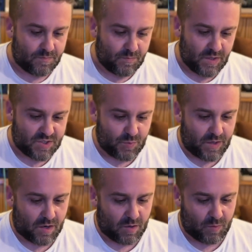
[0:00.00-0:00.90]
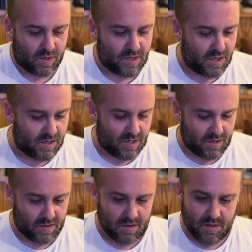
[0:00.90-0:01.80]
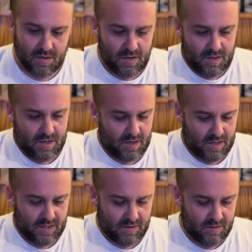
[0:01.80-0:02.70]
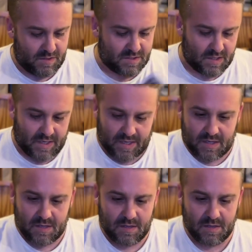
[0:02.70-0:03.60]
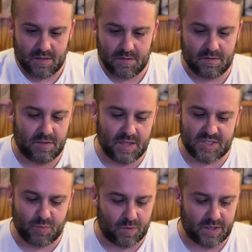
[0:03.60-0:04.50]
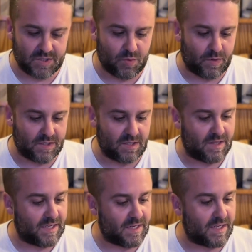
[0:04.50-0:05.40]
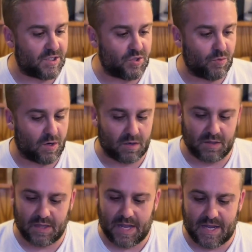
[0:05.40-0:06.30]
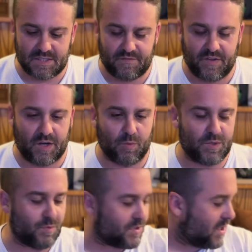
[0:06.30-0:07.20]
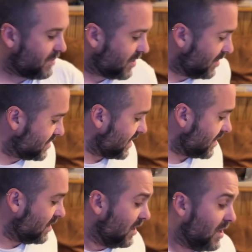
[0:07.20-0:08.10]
Really sweet artwork in here. It looks like this one is going to lead into our last figure, which we'll talk about here in a second.